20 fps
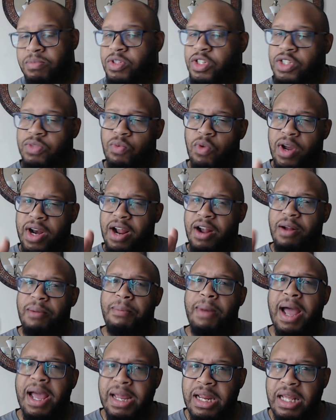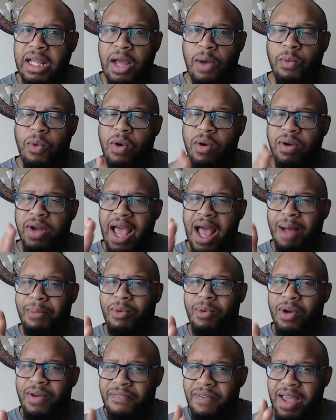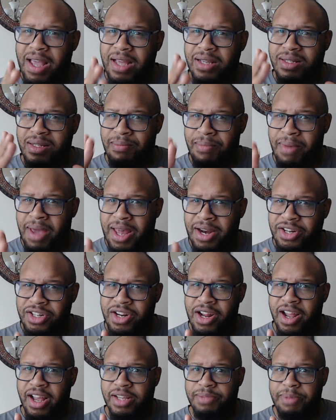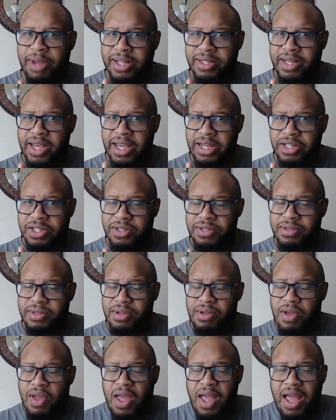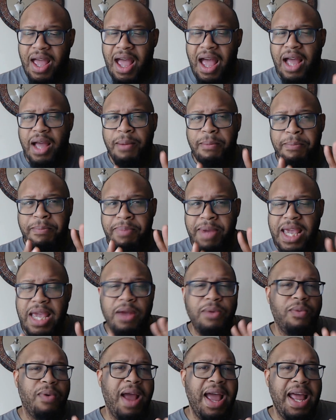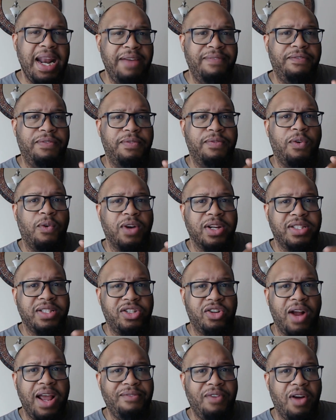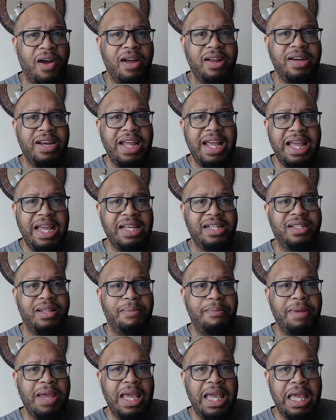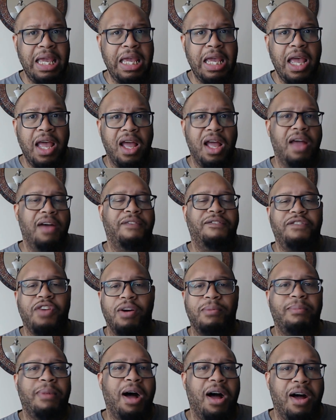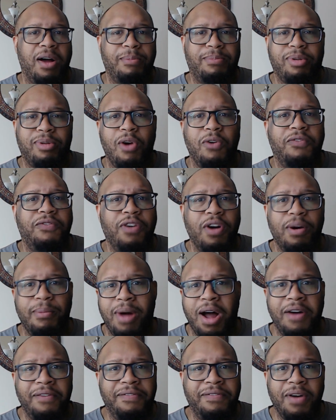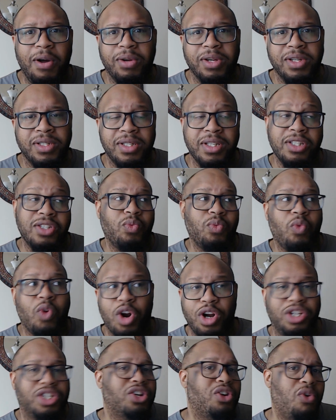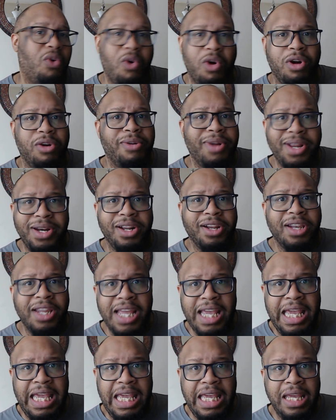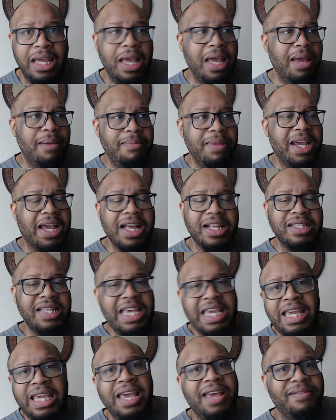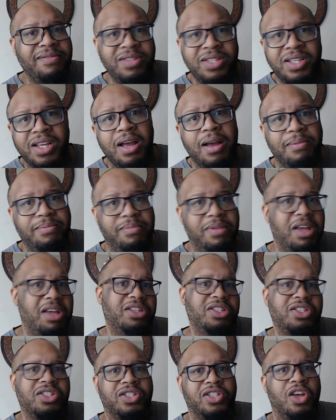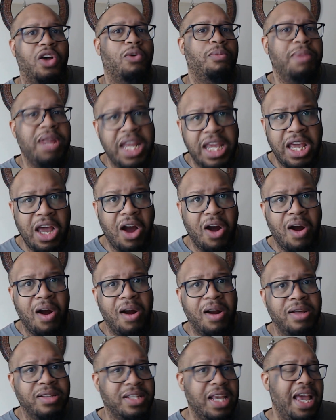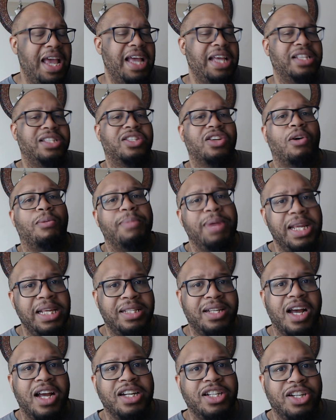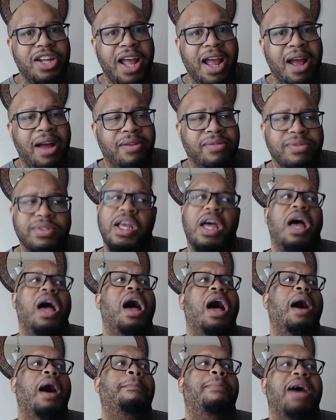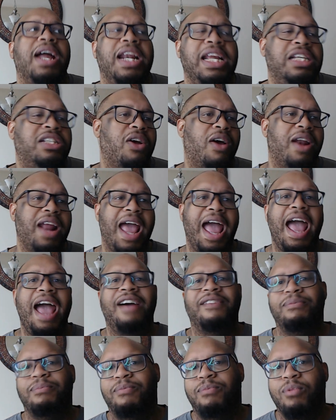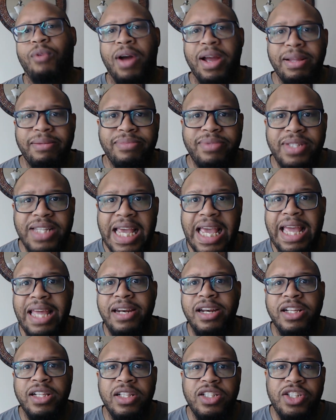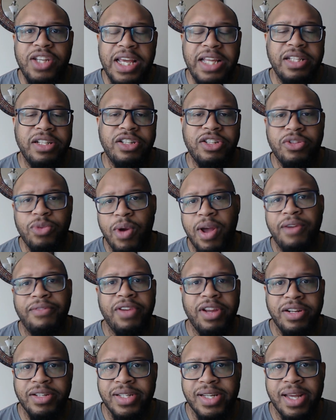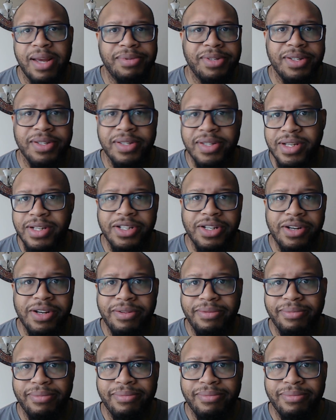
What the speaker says: Just want everybody, I want Cowboy fans to manage their expectations. Be ready for Travon Diggs to be Pro Football Focus's worst corner in the league because he gives up so many yards and so many touchdowns. But he's going to have, 10 to 12 interceptions this year.